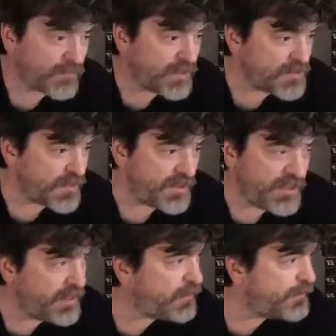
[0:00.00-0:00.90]
So there you
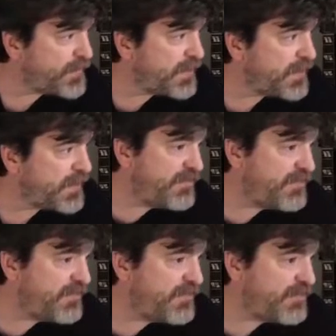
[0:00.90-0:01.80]
go. That's my
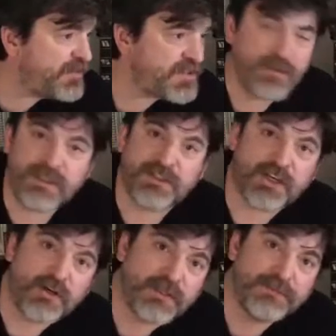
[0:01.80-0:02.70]
favorite tuning
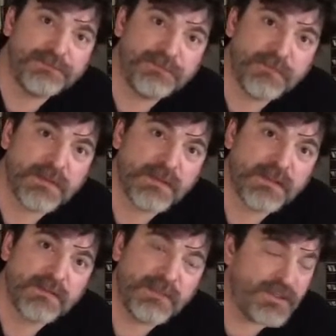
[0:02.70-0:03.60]
joke.
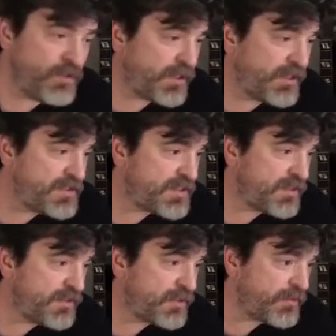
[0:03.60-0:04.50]
But you can
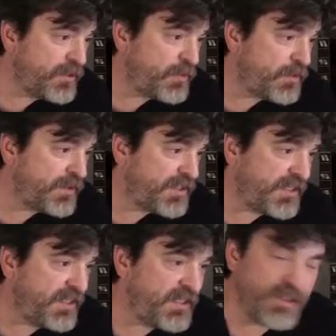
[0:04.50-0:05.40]
insert the real word that
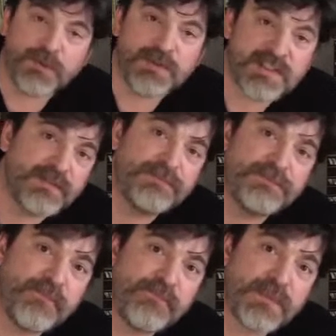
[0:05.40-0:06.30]
he used.
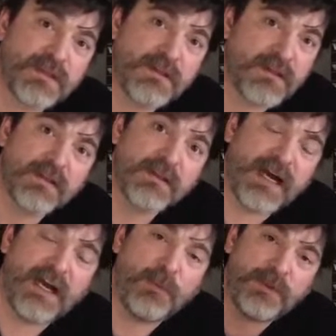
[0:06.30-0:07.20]
I
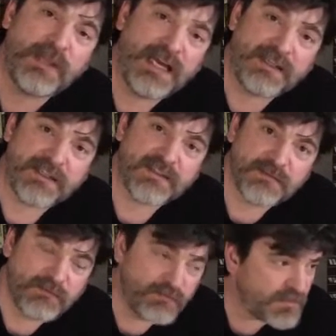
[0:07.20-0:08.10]
hope you liked it.
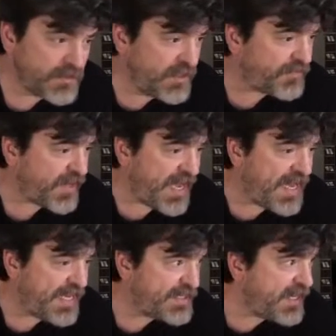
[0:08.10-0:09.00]
If I
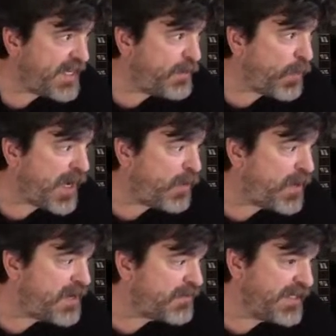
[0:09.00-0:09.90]
had a
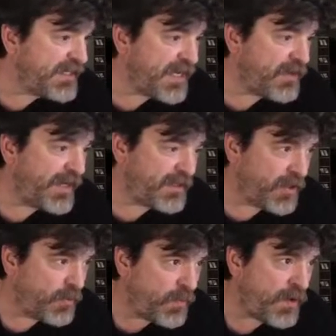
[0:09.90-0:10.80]
wah-wah right now, I'd
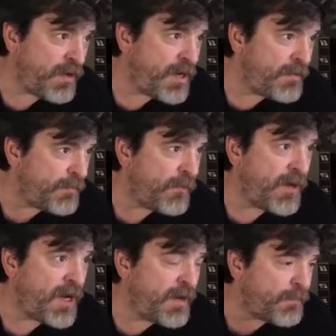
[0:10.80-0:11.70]
go womp,
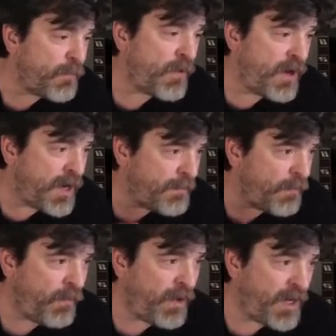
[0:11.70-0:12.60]
womp, womp,
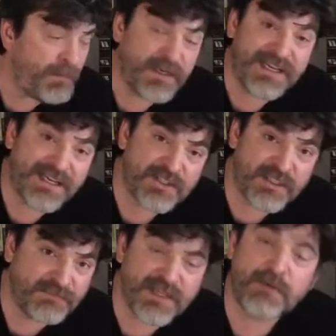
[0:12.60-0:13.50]
womp. But he
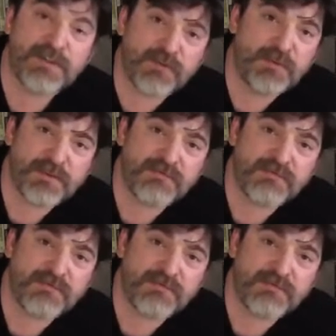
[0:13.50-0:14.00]
actually, that was from